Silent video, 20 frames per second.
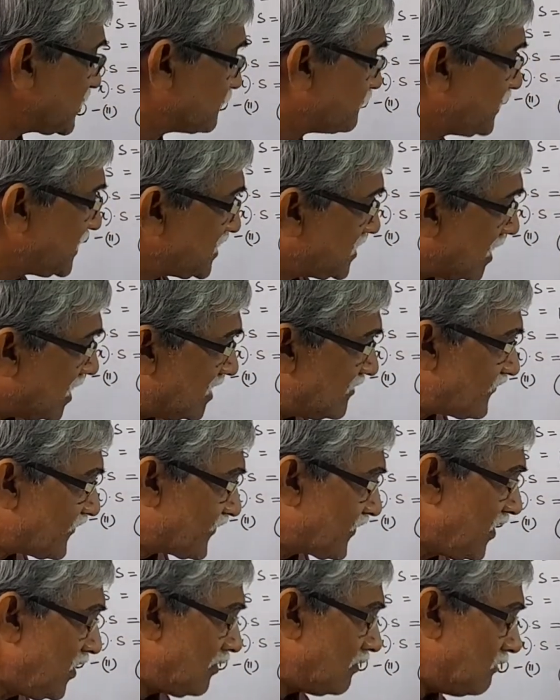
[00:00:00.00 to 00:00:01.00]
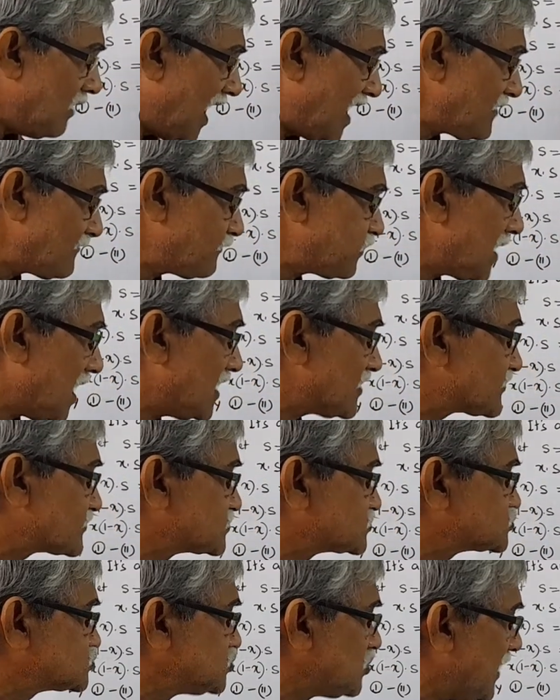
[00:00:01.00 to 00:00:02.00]
it becomes 1 plus
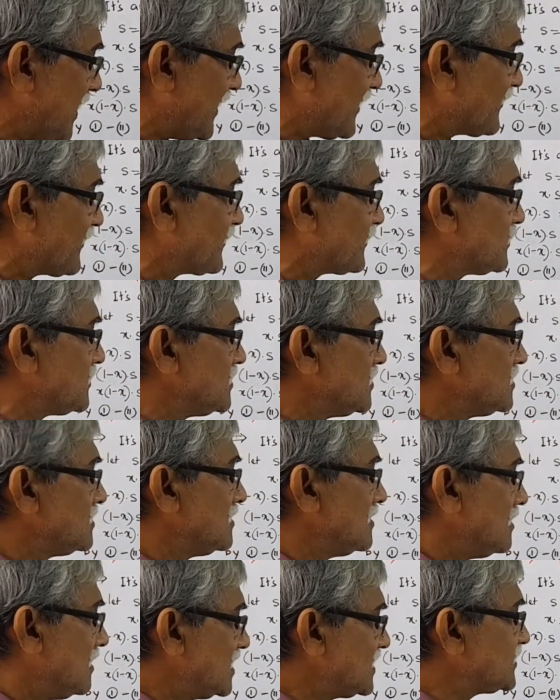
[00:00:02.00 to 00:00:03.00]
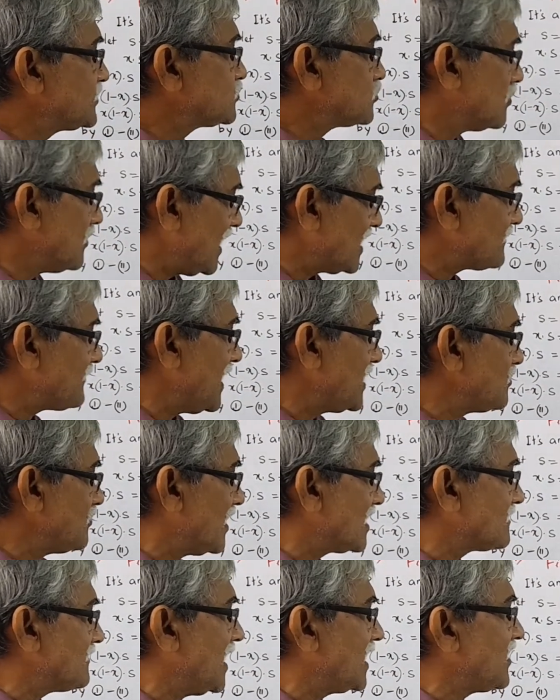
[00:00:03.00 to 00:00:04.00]
2x, 1 into 1 by
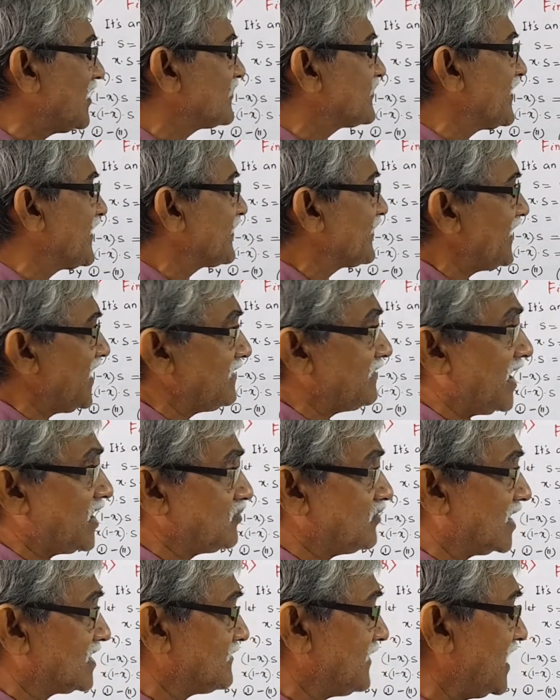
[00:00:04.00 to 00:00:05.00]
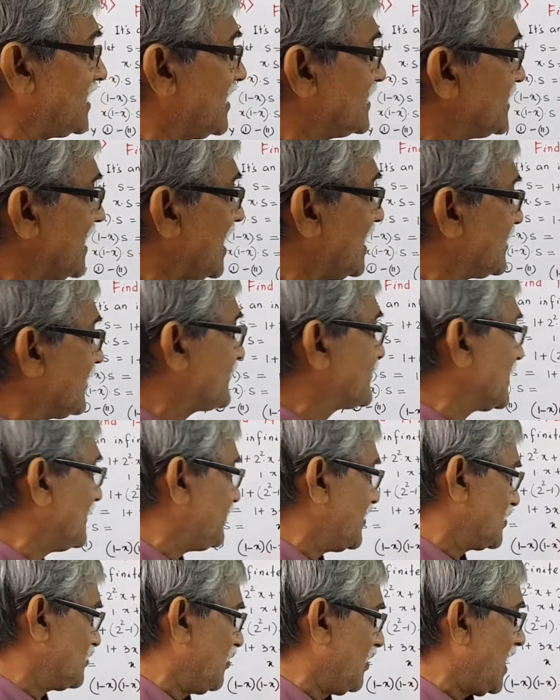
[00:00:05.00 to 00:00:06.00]
1 minus x, a by 1 minus r is the
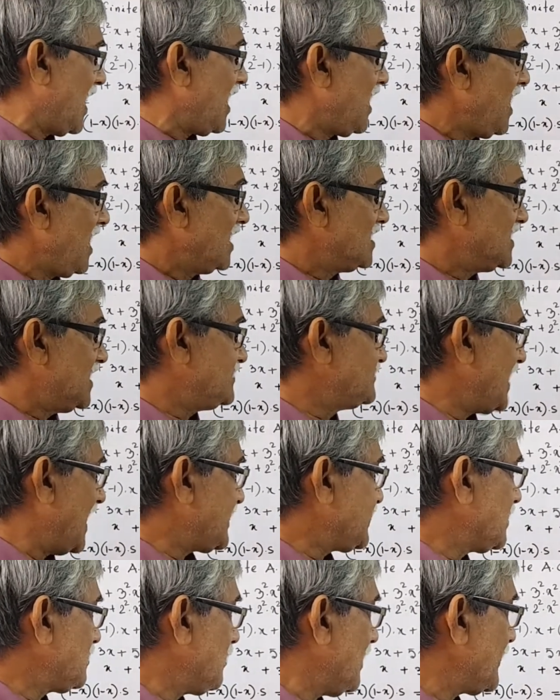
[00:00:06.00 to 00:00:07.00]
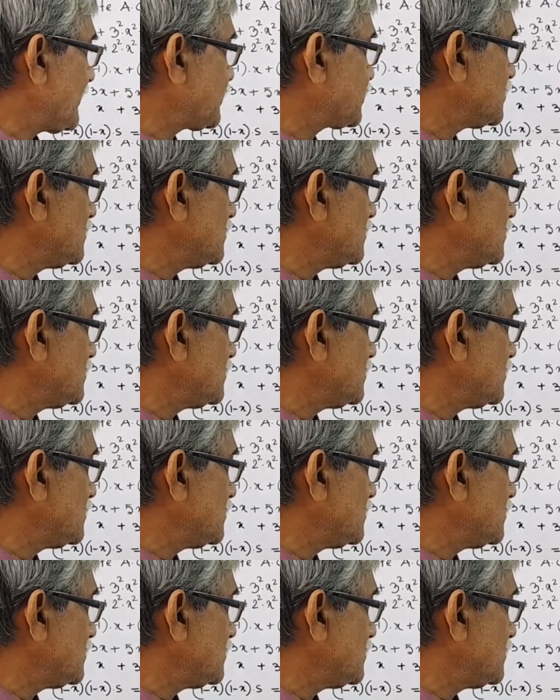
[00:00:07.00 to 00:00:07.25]
formula. And that equals